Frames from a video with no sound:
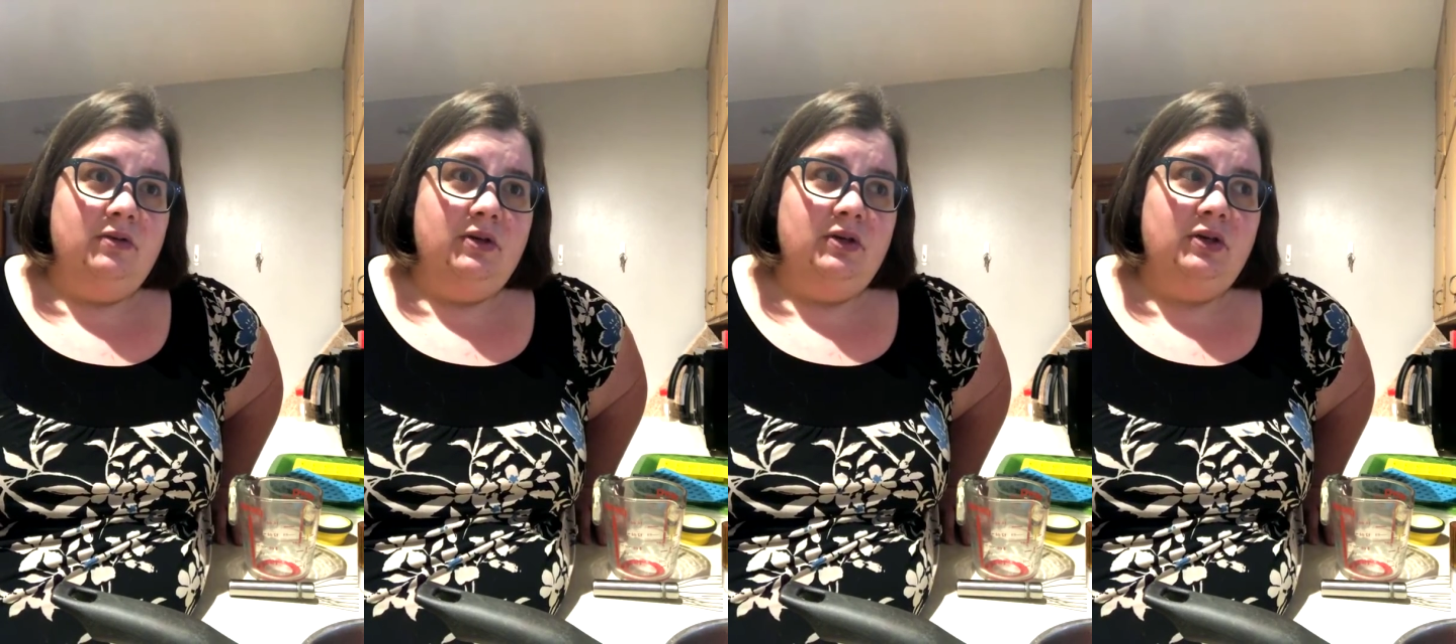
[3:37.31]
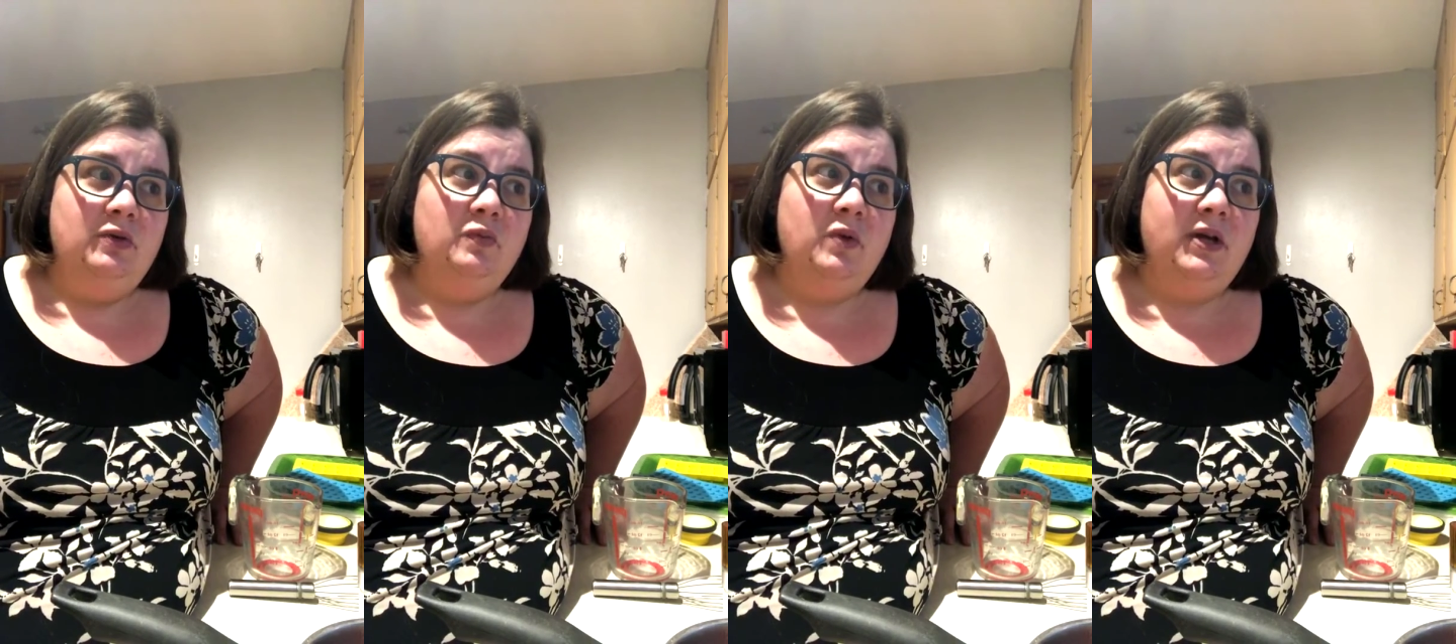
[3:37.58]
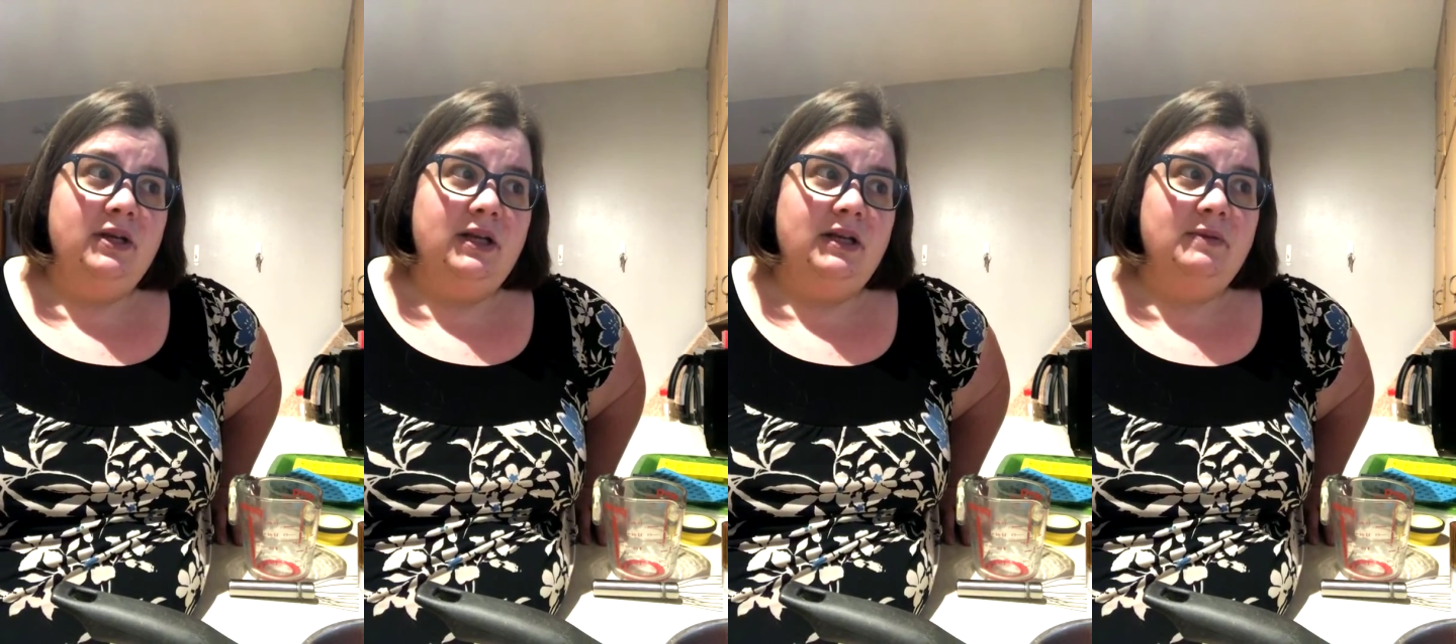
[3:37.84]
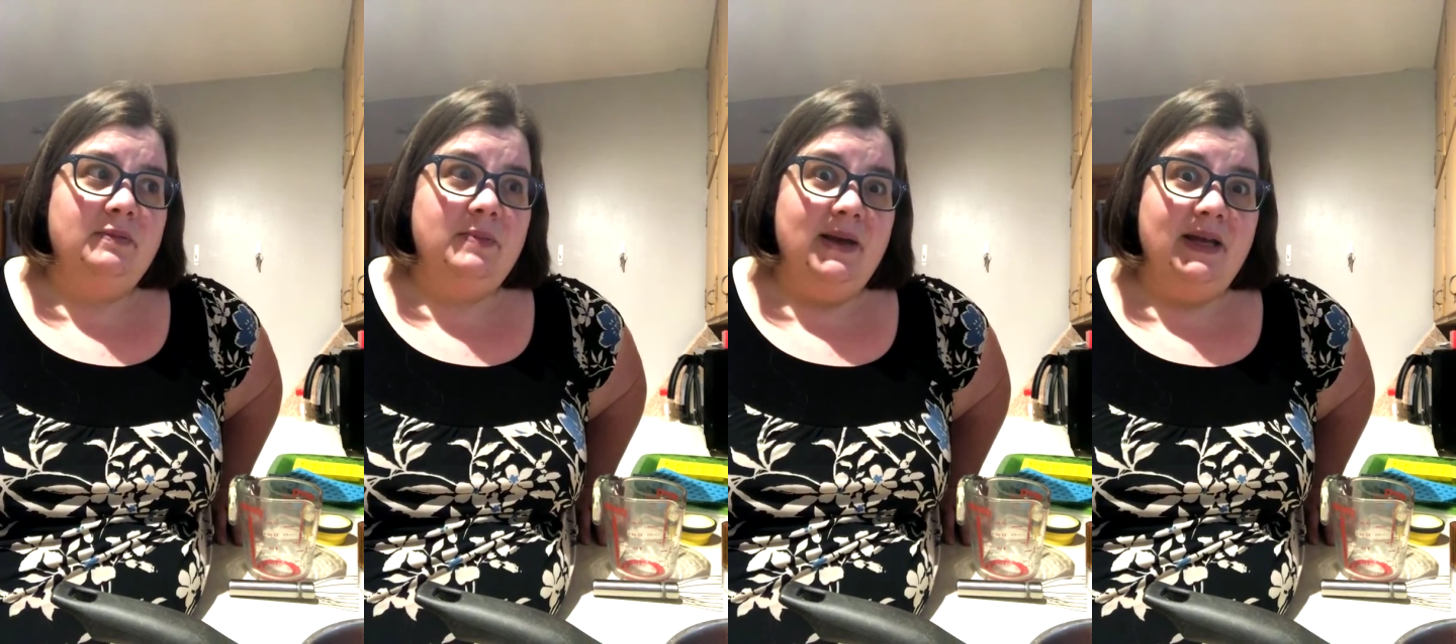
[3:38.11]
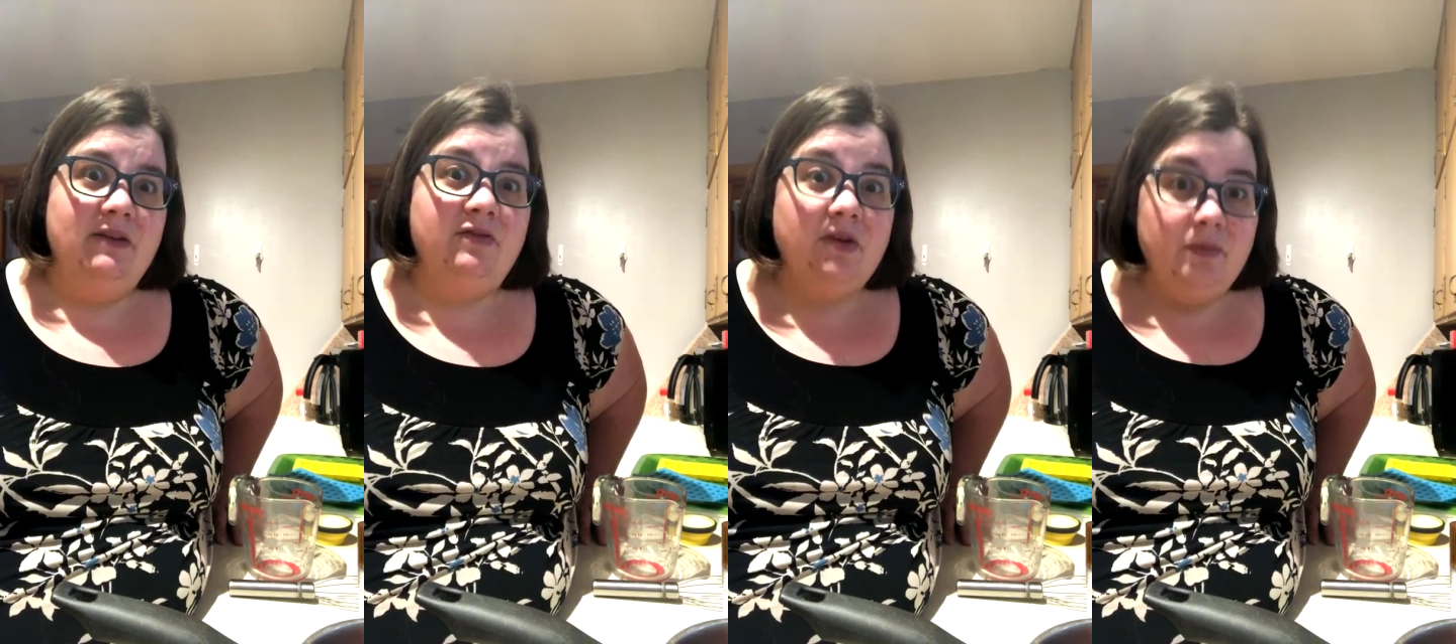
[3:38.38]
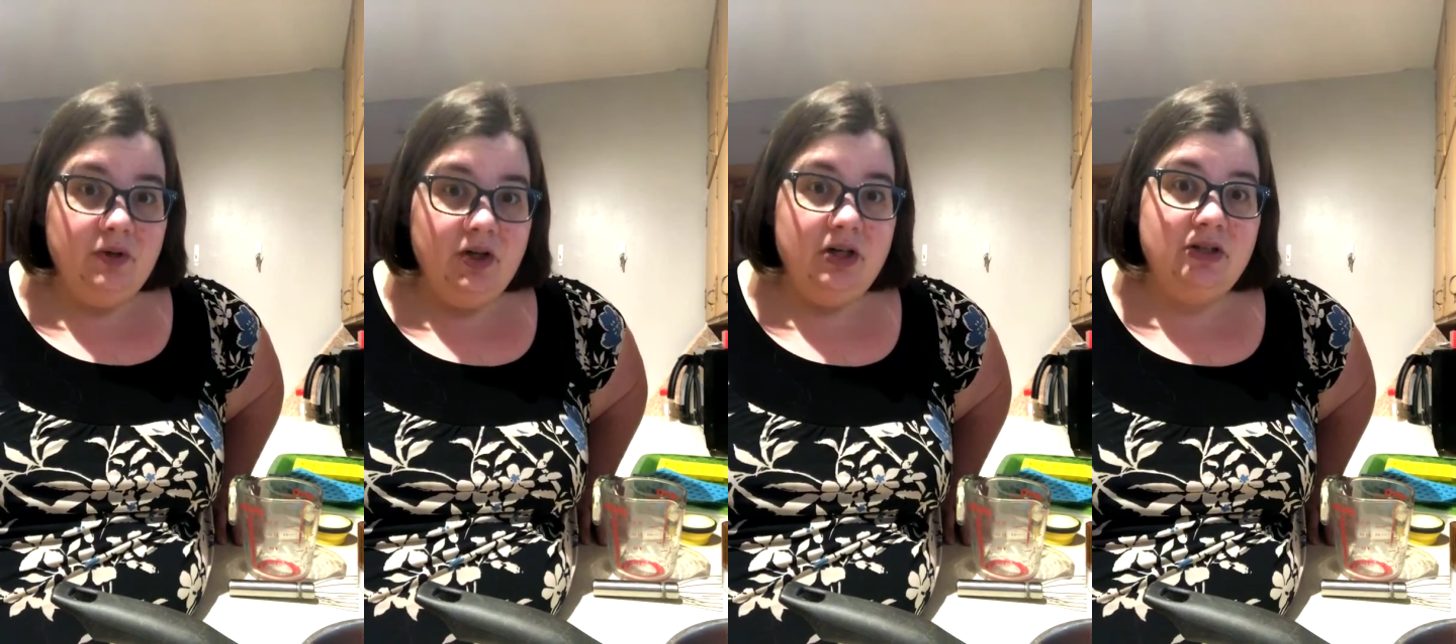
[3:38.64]
want it made from
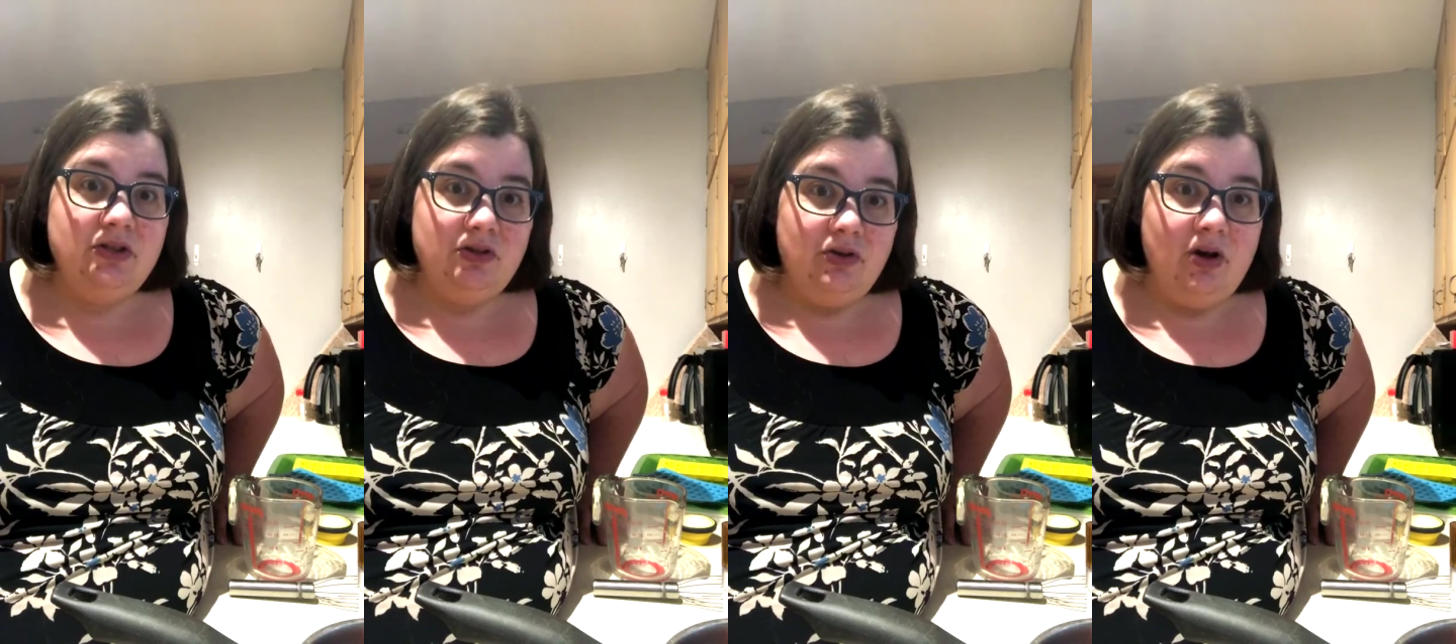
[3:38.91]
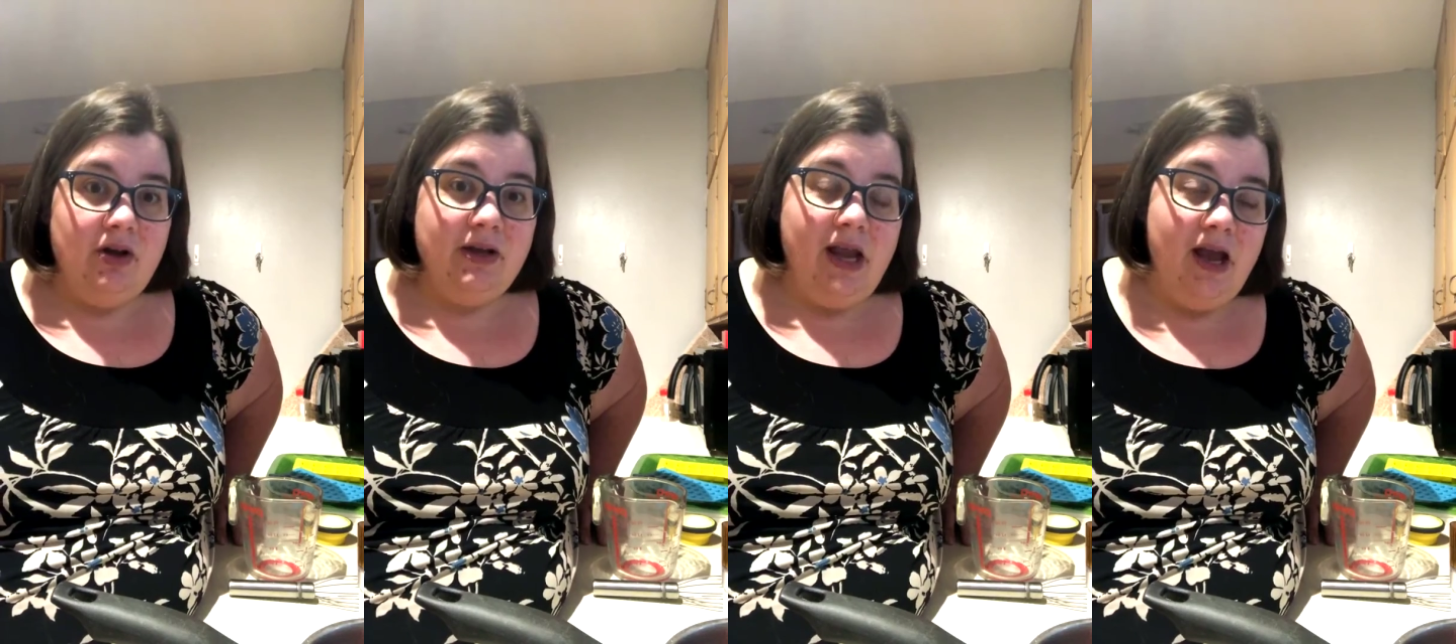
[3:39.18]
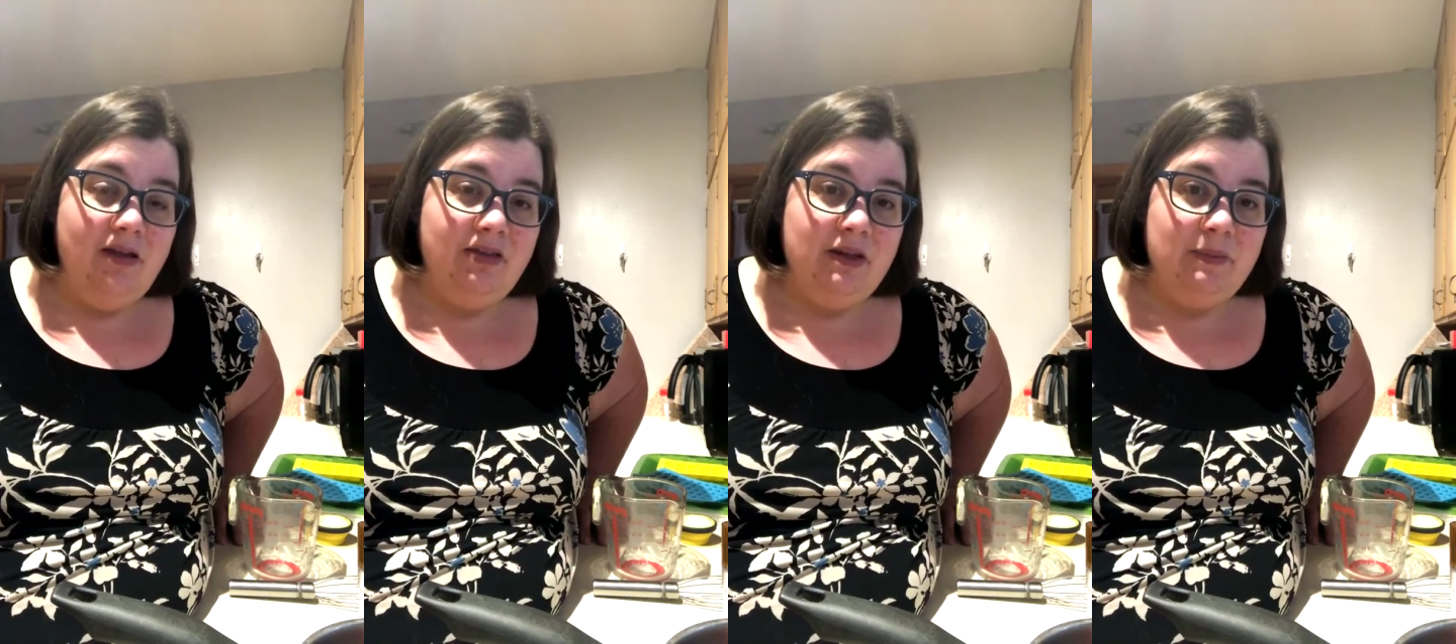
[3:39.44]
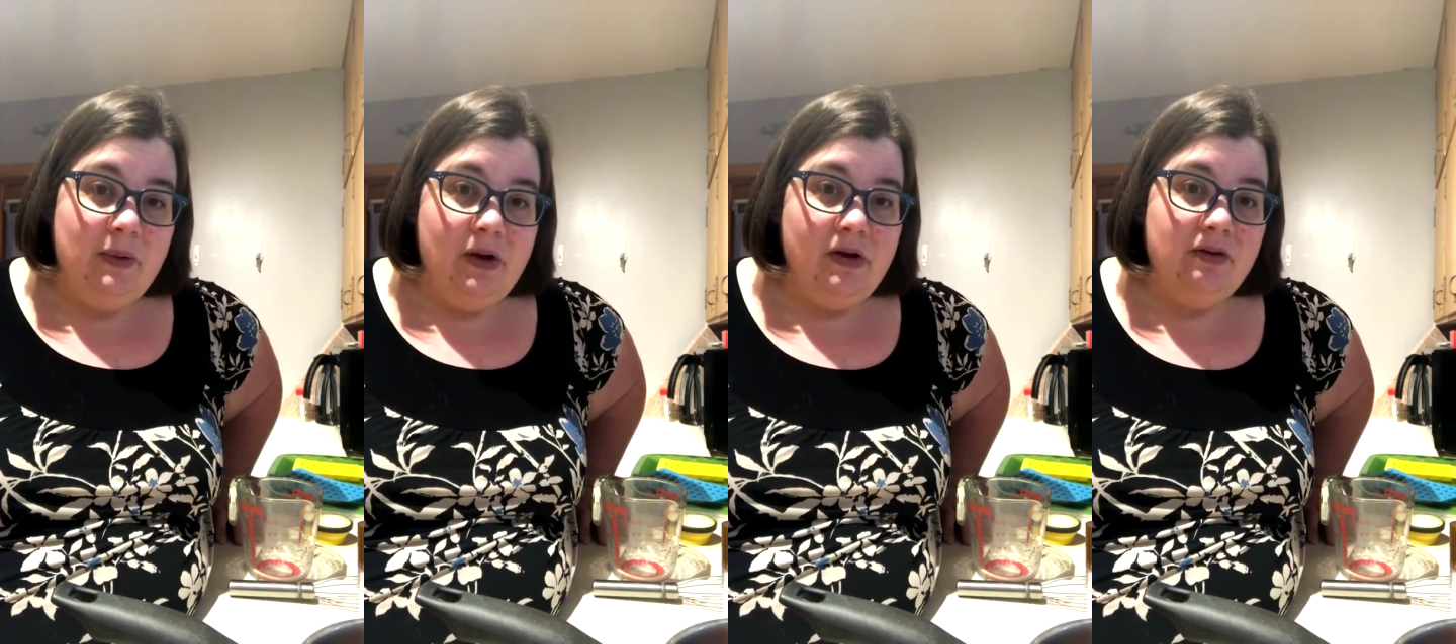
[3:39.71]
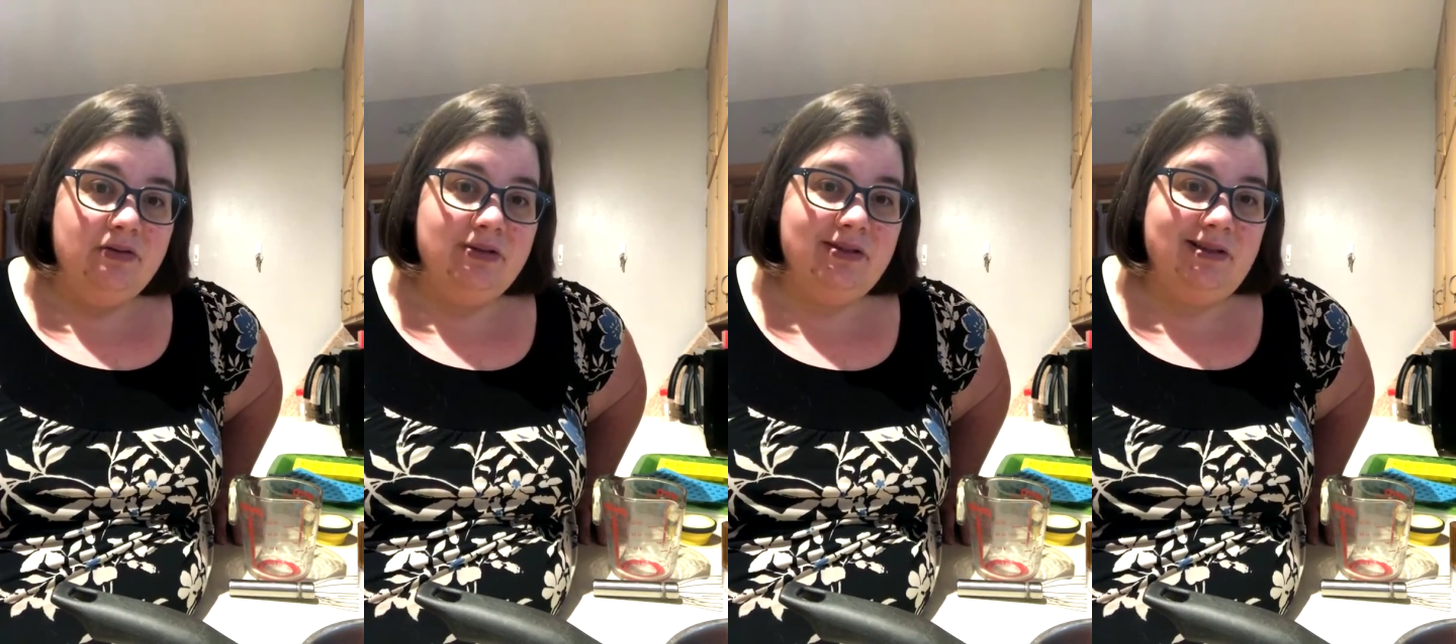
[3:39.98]
good, strong, healthy bones,